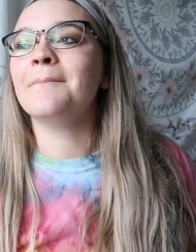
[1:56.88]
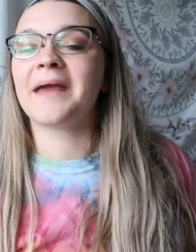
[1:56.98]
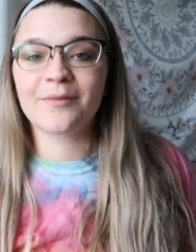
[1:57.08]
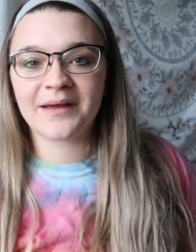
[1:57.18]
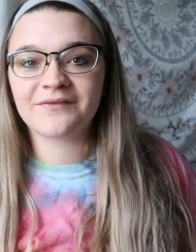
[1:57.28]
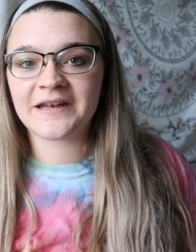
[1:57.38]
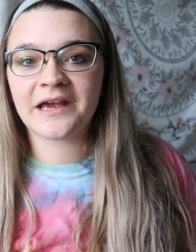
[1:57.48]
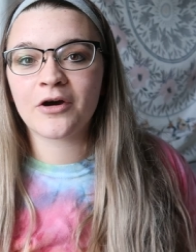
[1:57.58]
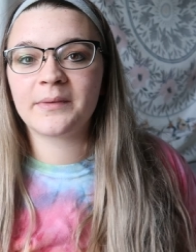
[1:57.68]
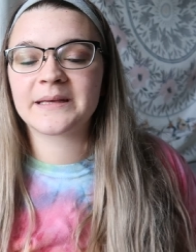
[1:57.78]
make my
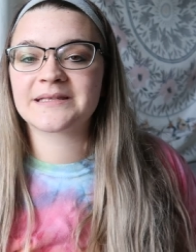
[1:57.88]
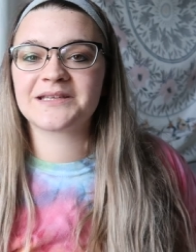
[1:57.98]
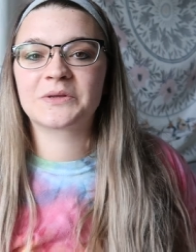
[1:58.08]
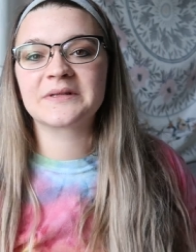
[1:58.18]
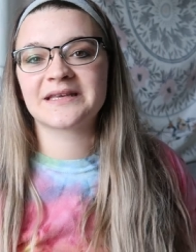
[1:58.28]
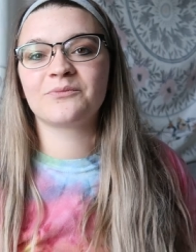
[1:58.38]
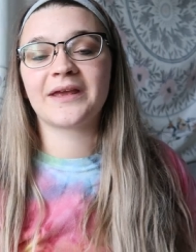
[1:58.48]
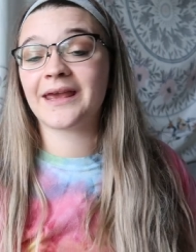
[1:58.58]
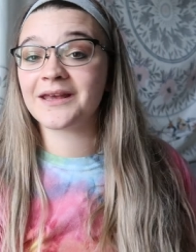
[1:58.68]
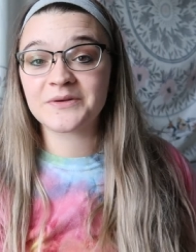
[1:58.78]
video because I told him
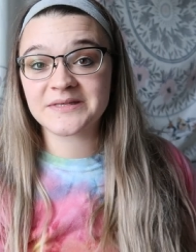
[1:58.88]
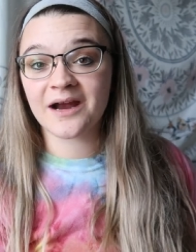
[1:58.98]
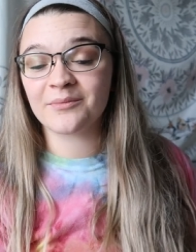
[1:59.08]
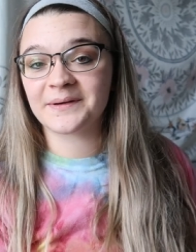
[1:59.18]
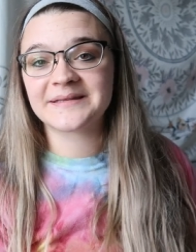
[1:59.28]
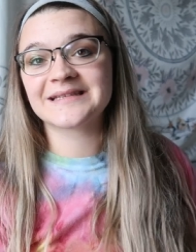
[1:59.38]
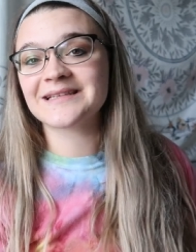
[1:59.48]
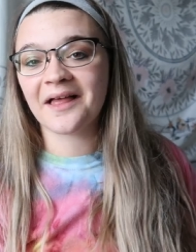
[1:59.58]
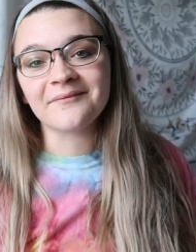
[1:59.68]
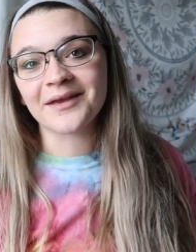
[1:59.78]
we can't use our books
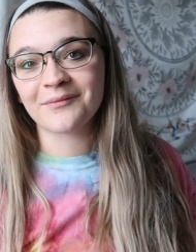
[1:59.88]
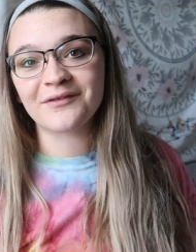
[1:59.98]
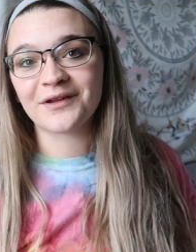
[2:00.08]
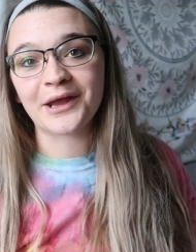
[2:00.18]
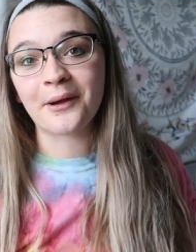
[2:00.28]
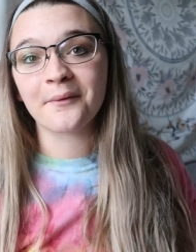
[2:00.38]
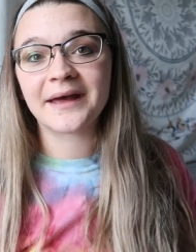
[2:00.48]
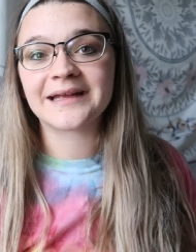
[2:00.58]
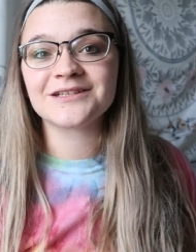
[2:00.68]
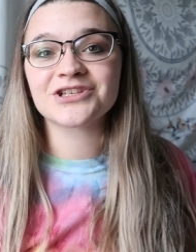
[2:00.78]
until I make my video
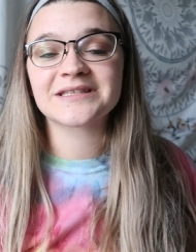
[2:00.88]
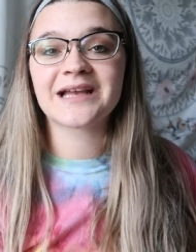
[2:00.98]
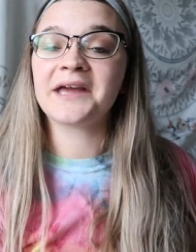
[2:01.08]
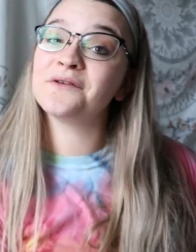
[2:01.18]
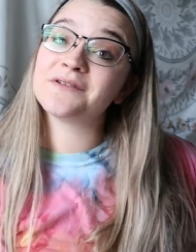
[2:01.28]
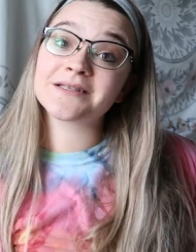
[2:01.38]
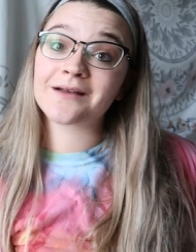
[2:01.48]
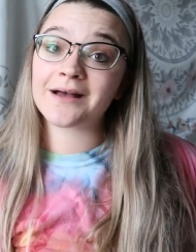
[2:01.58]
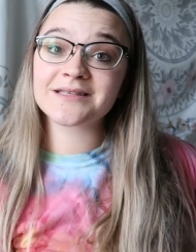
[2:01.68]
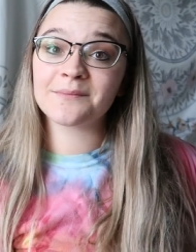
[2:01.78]
and just kind of
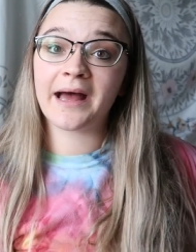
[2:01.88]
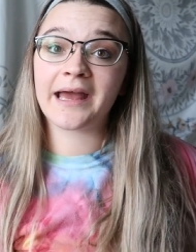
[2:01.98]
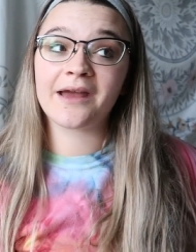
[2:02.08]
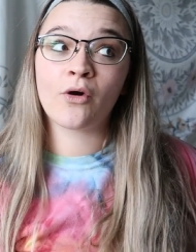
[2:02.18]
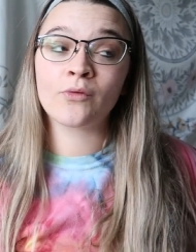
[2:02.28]
discuss my